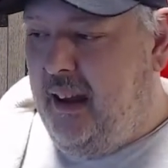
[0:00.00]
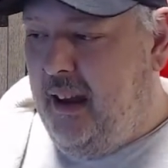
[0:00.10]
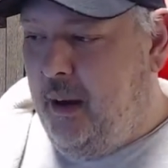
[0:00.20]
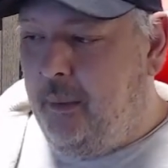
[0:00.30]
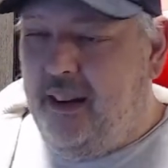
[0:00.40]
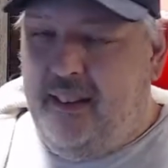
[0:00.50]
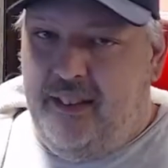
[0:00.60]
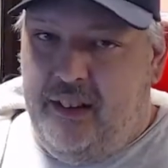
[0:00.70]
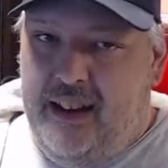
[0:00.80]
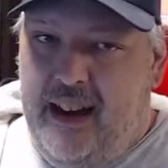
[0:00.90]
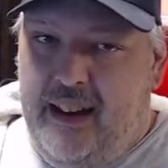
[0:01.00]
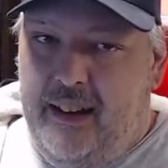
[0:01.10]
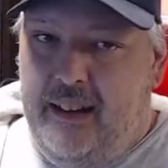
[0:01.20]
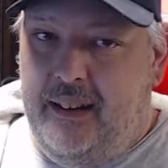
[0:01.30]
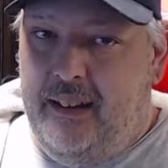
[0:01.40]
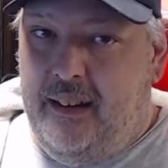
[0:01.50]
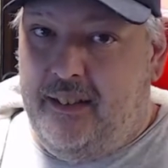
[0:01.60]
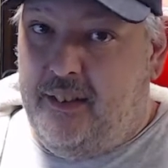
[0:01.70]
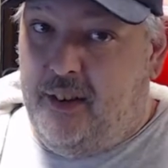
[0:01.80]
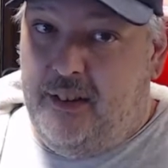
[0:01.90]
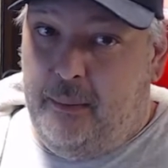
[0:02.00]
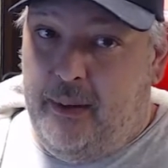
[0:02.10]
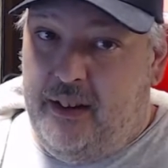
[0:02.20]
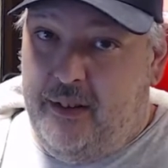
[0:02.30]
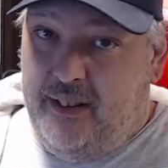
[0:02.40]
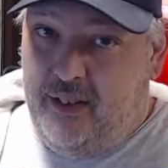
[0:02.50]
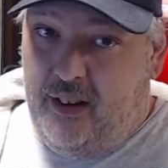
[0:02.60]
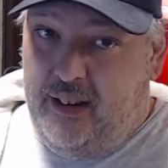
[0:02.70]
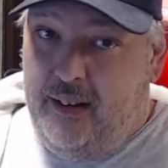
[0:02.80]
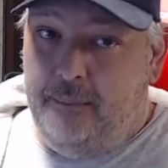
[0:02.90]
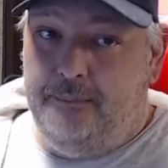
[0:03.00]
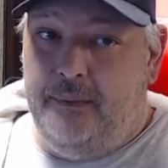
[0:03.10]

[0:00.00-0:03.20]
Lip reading: And when it doesn't get it, it starts to play tricks on you.